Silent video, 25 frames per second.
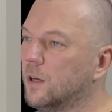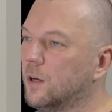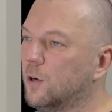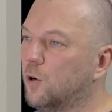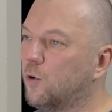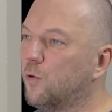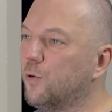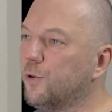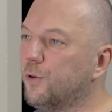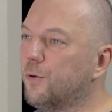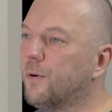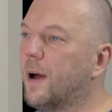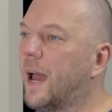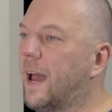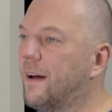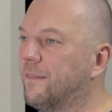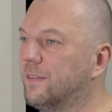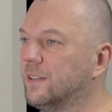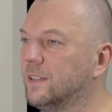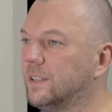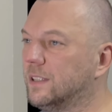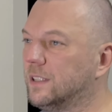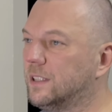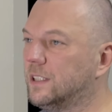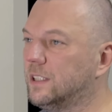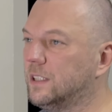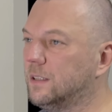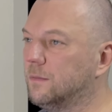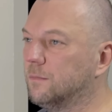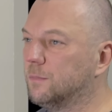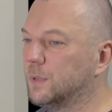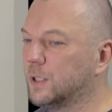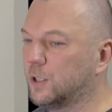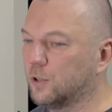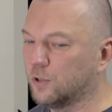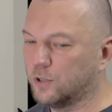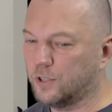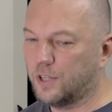who you have in the team,
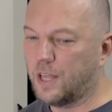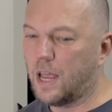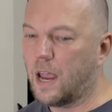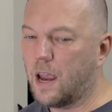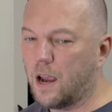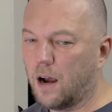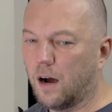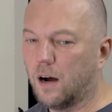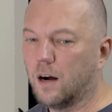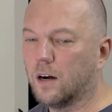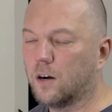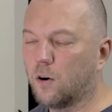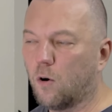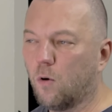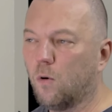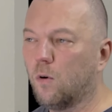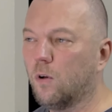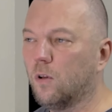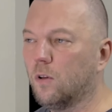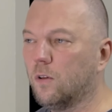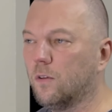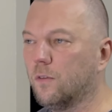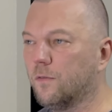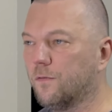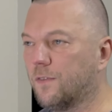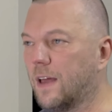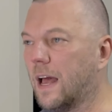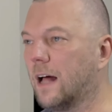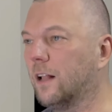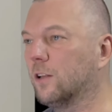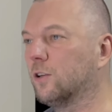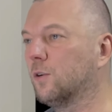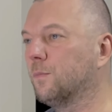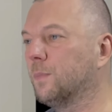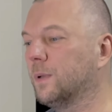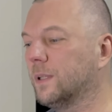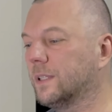because they are all valuable